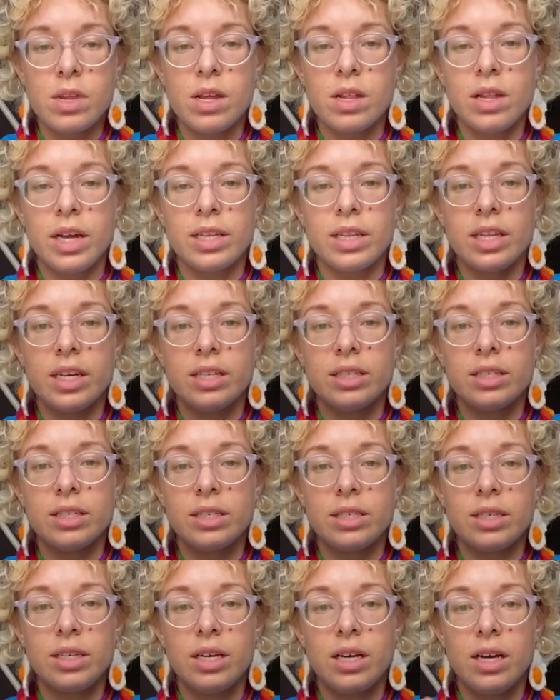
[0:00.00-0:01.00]
like
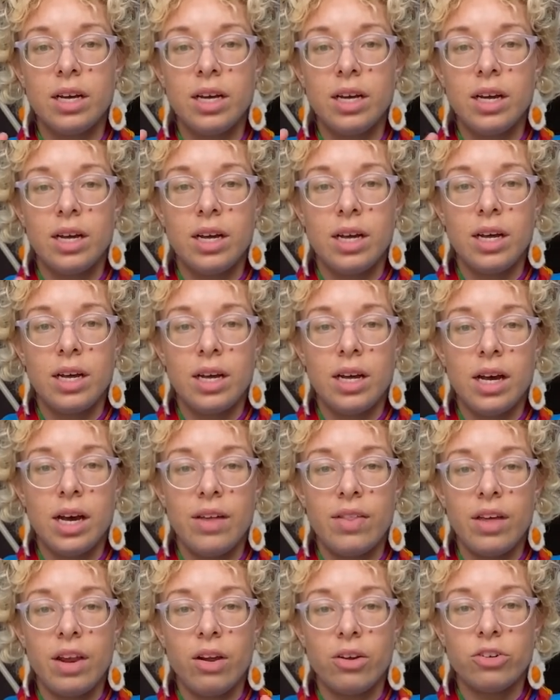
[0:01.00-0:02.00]
this,
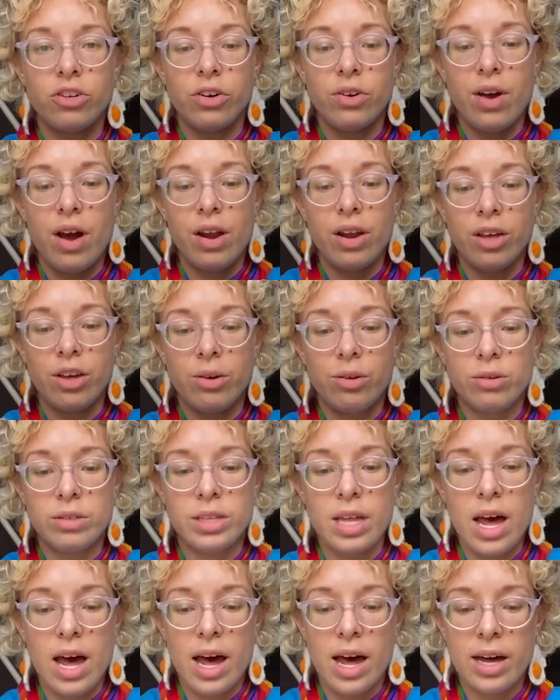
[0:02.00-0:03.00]
and then I'll show you how to use
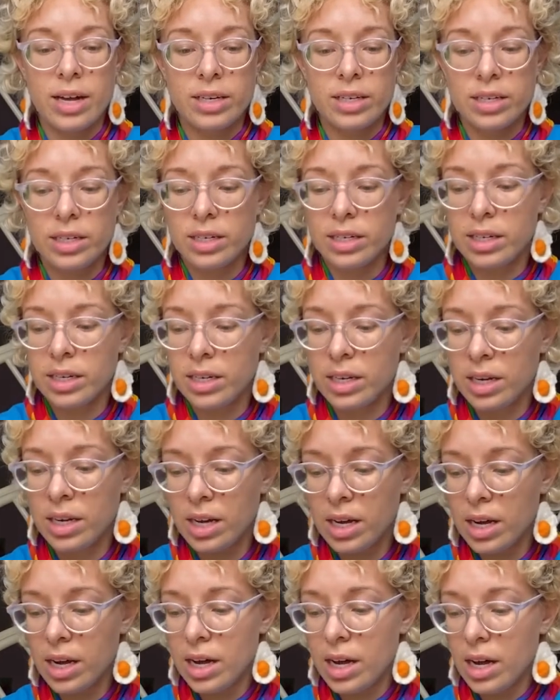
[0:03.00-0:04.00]
that.
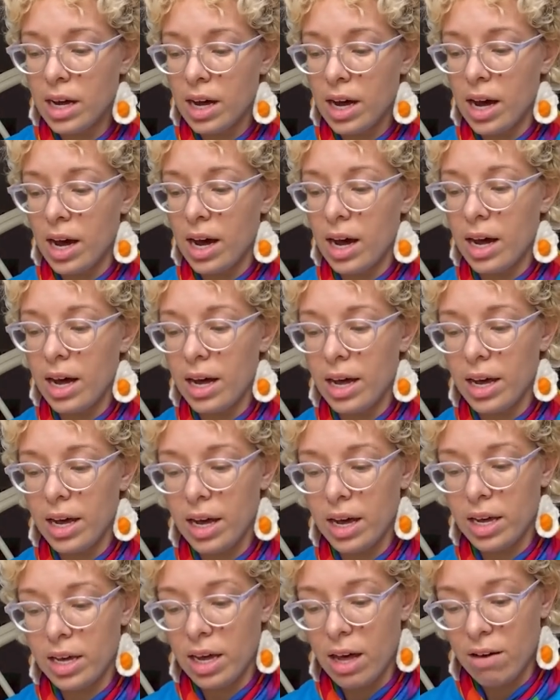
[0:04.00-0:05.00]

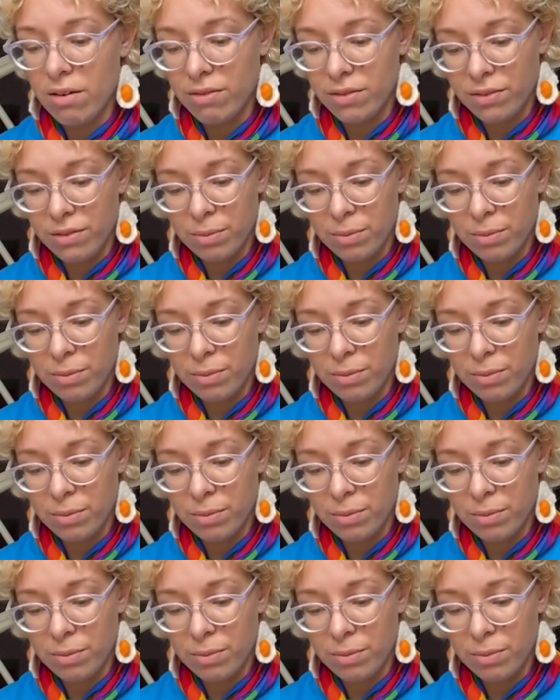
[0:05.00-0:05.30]
I have